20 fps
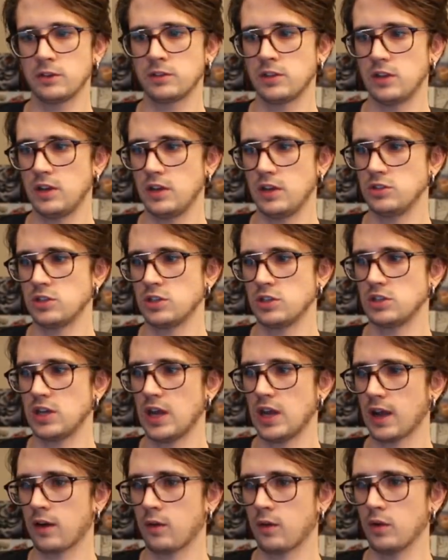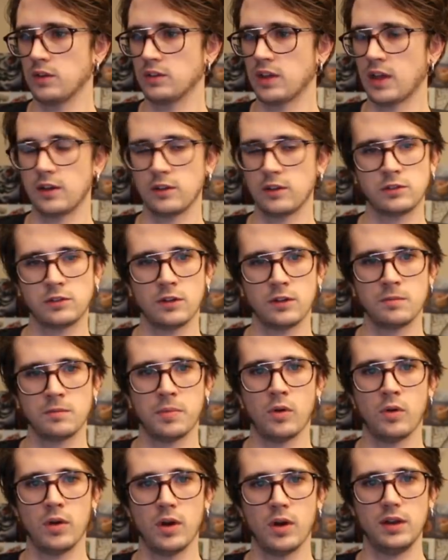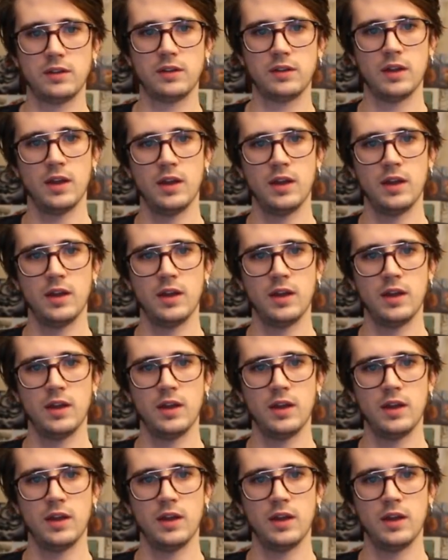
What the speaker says: and Zizek was, at a certain point,